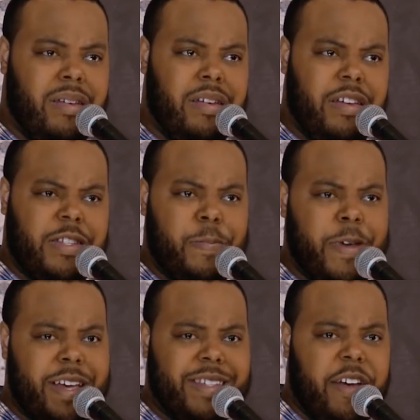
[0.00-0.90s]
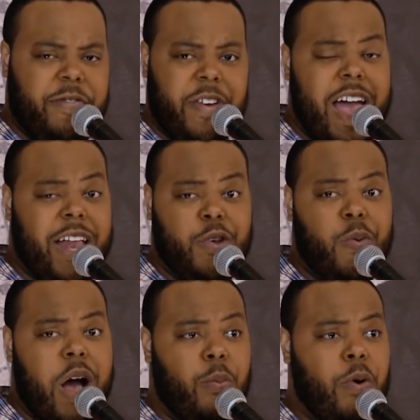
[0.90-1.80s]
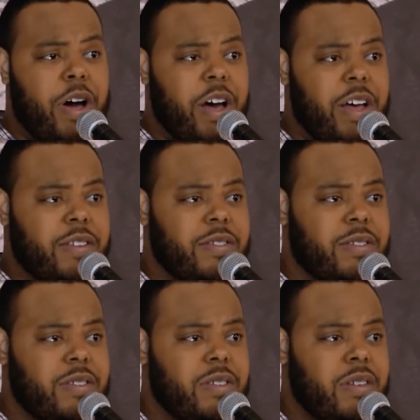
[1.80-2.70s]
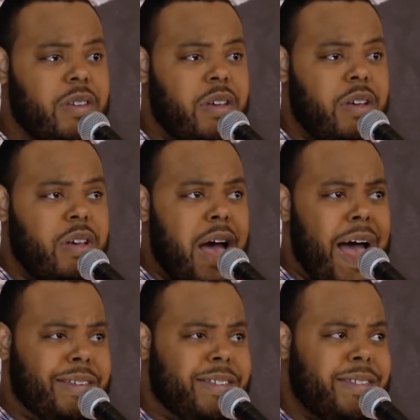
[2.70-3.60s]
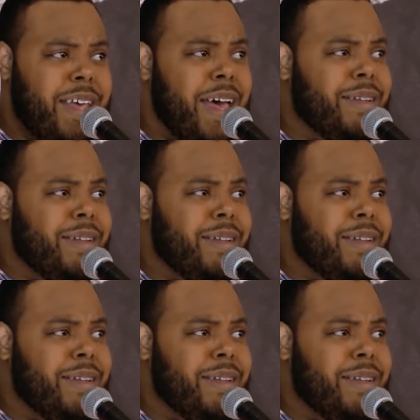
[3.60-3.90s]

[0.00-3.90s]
It's because I forgot who I was. I sat